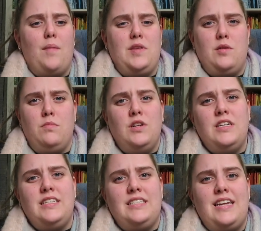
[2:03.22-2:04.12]
the
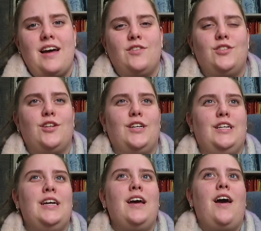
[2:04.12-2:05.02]
immunity's down. So
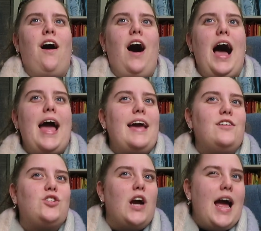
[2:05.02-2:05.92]
I
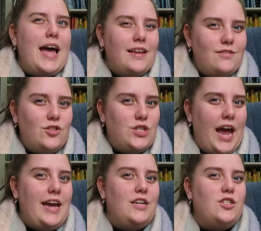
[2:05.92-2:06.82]
try and
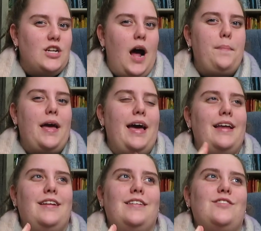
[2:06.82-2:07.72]
change it up
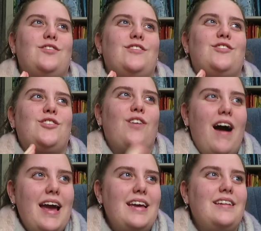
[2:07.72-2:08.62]
and
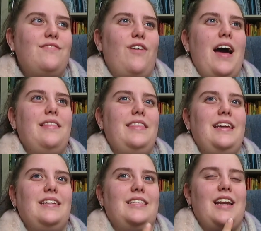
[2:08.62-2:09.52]
try and find
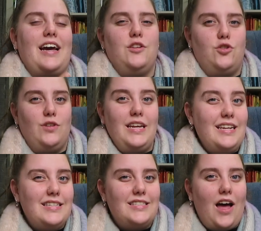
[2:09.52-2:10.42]
things that I can do
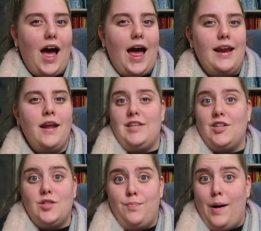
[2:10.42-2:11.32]
inside,
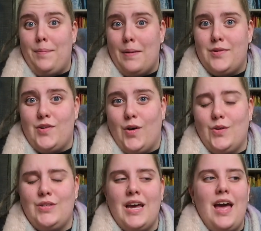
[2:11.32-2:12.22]
such as pop-up
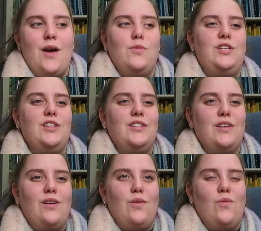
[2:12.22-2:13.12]
stalls, which is
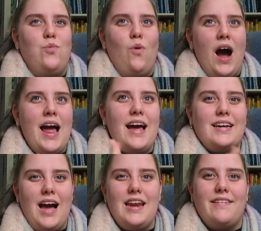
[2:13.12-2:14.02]
why I
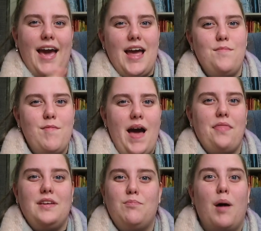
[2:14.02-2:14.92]
kind of came about
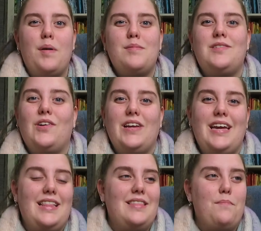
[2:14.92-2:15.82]
this pop-up store
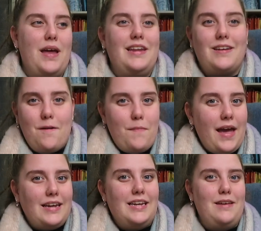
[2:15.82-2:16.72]
in the Bendigo
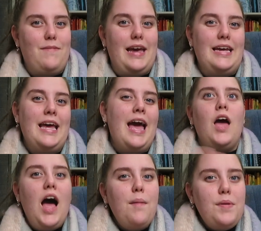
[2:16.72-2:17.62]
Bank near me.
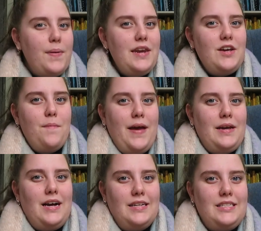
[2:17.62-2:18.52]
I'm a Bendigo Bank
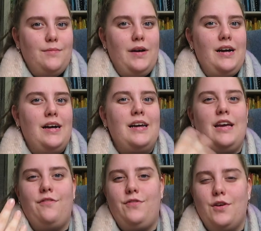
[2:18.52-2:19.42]
customer.
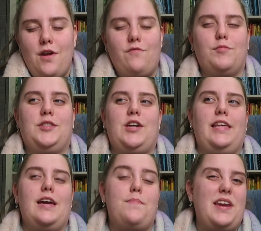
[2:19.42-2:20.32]
If you're not from
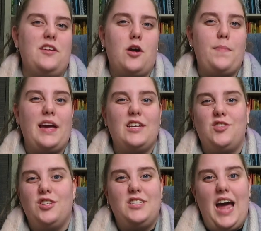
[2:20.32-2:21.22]
Australia, Bendigo Bank is
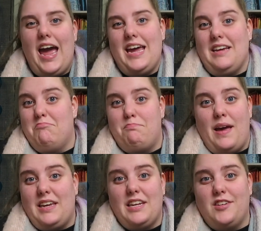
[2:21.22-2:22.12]
just a
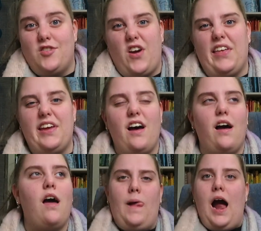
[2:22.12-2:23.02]
bank in
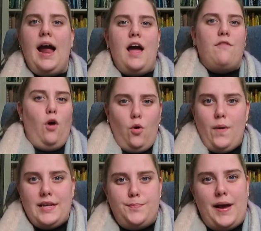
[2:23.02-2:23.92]
Australia. I have
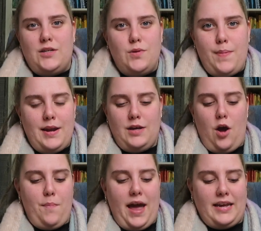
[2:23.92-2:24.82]
always banked with
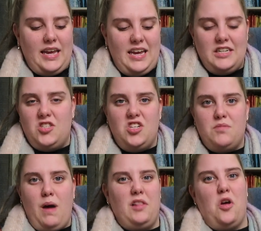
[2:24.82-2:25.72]
Bendigo Bank. It's
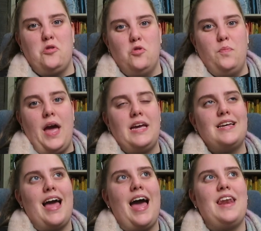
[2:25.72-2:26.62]
just my local
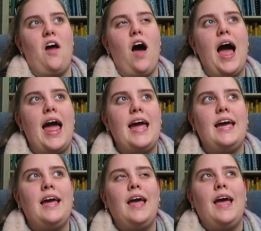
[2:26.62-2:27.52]
bank. And
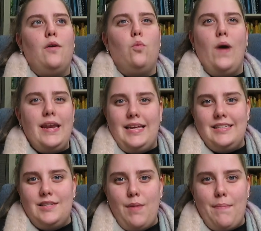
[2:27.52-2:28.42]
I went
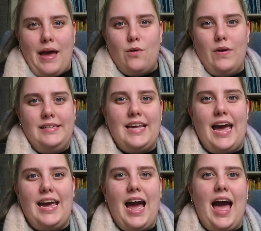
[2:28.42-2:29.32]
into my bank one
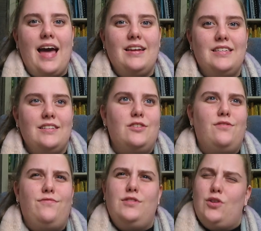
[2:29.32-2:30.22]
day and
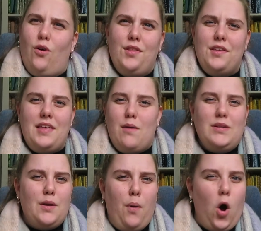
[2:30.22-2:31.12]
saw that there
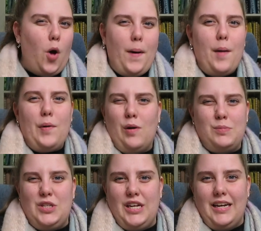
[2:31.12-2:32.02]
was a pop-up
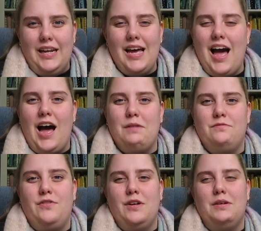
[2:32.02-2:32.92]
option
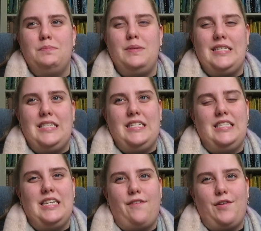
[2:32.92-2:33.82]
for
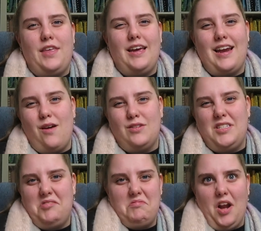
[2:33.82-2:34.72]
businesses and everything. And I
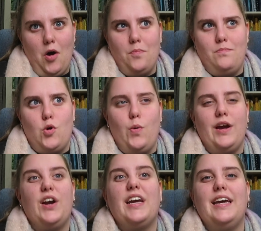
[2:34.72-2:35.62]
was, you know,
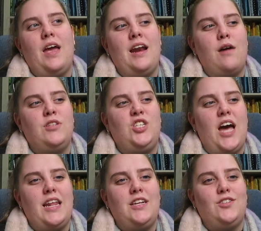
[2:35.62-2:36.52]
querying it. And I was
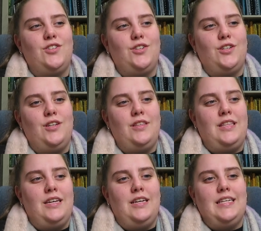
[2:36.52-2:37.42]
chatting to
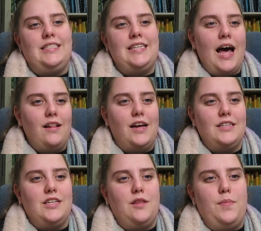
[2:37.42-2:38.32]
the teller,
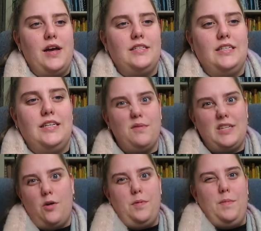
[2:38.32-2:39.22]
so the person that was
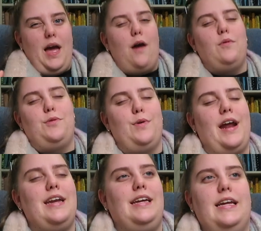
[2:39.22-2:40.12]
helping me out with what
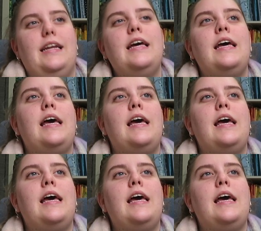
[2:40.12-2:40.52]
I needed.